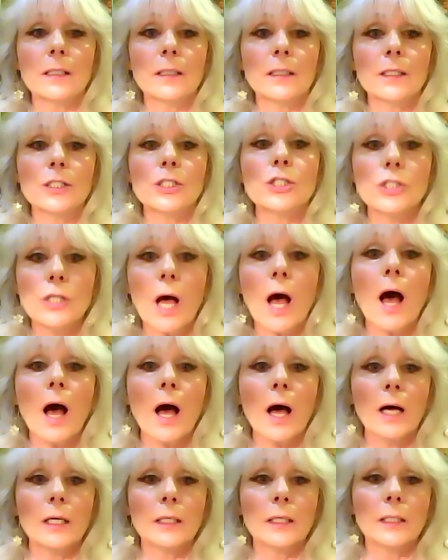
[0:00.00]

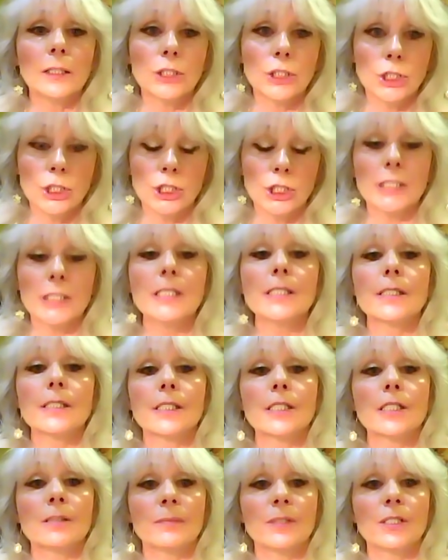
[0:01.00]
saw
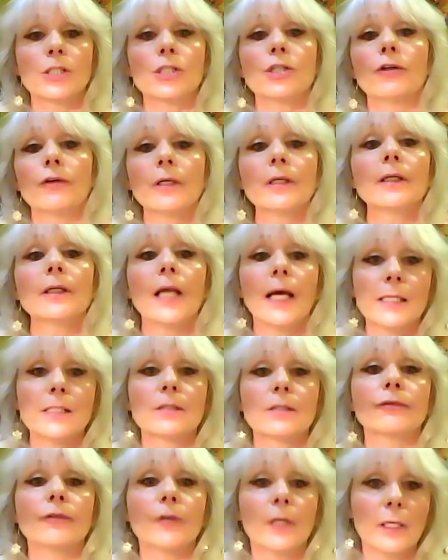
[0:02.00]
Jesus
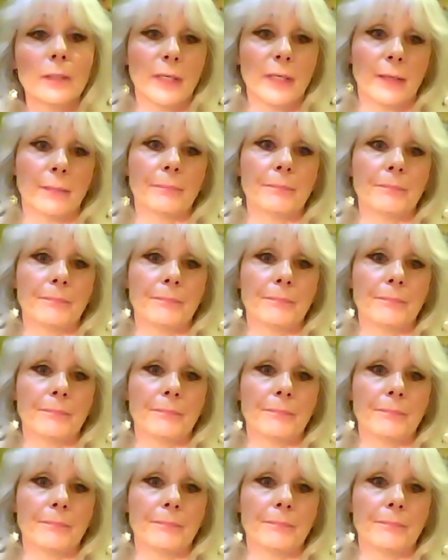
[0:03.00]
materialize in front of me.